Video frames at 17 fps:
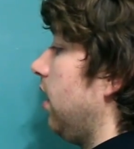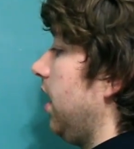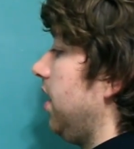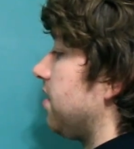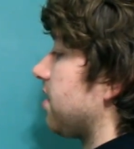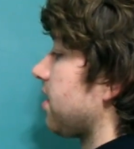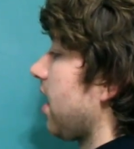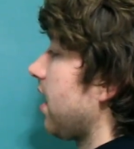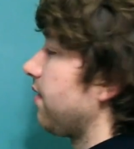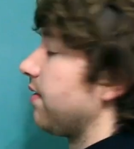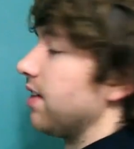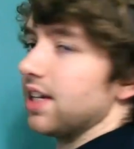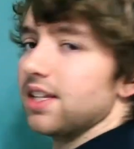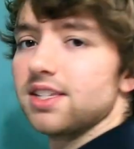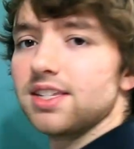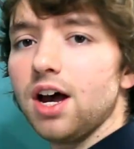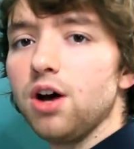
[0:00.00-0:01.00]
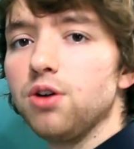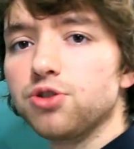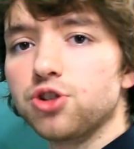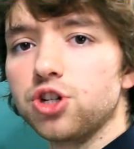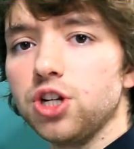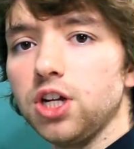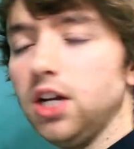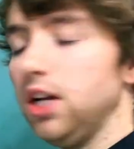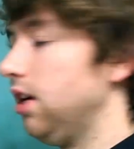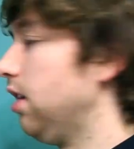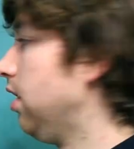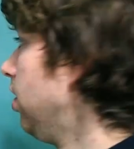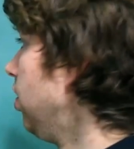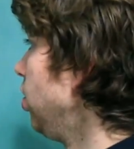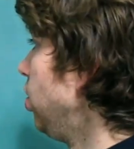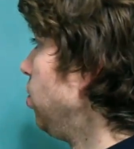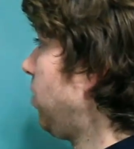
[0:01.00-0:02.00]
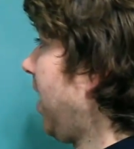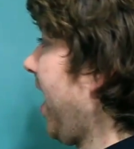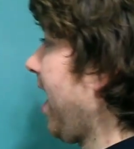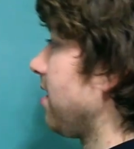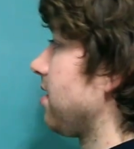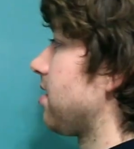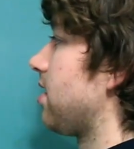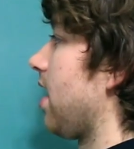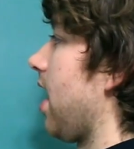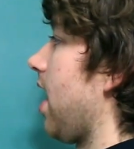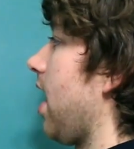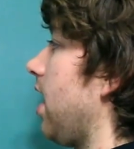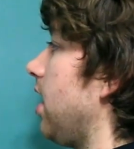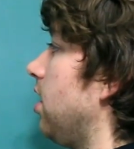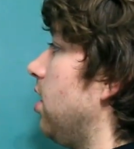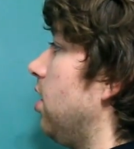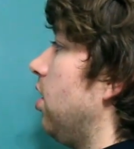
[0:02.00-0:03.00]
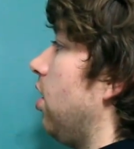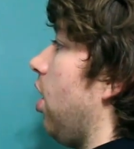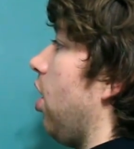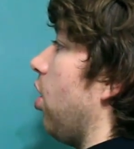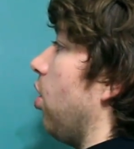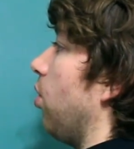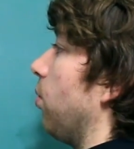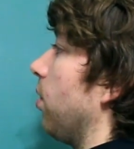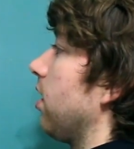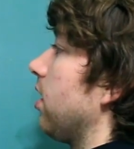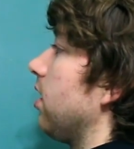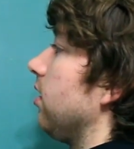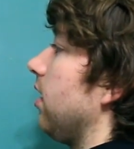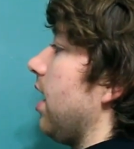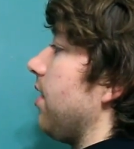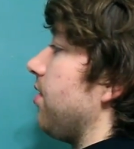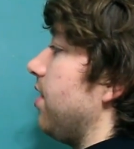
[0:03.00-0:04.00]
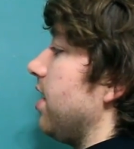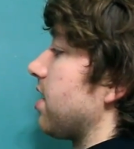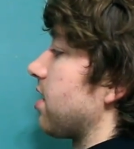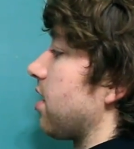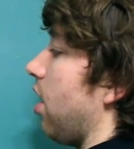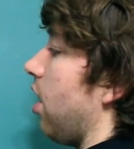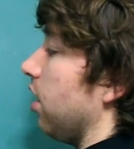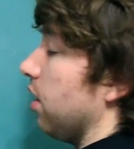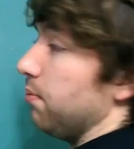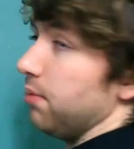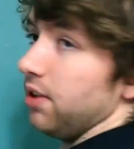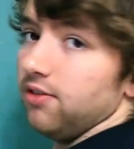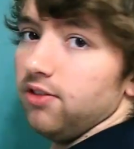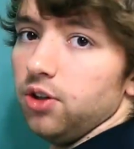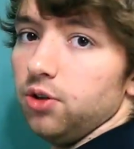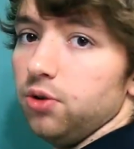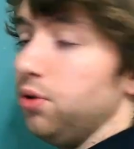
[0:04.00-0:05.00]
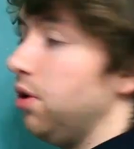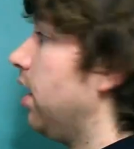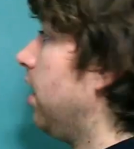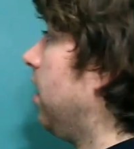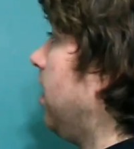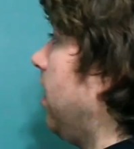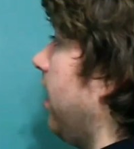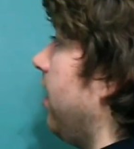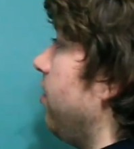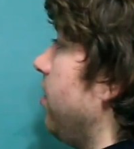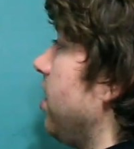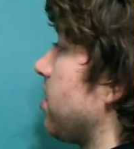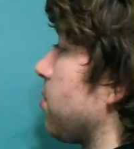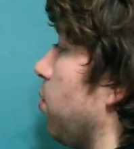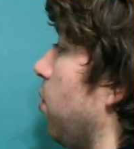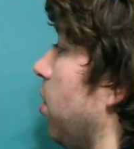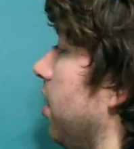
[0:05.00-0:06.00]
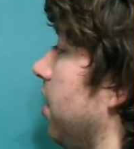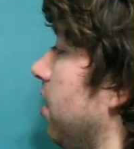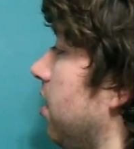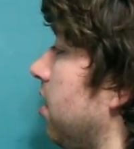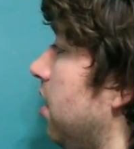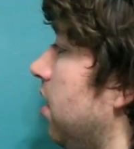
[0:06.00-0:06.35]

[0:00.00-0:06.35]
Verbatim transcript: inside of an Excel sheet, you can't say, oh, we're going to let this column be viewed and this one,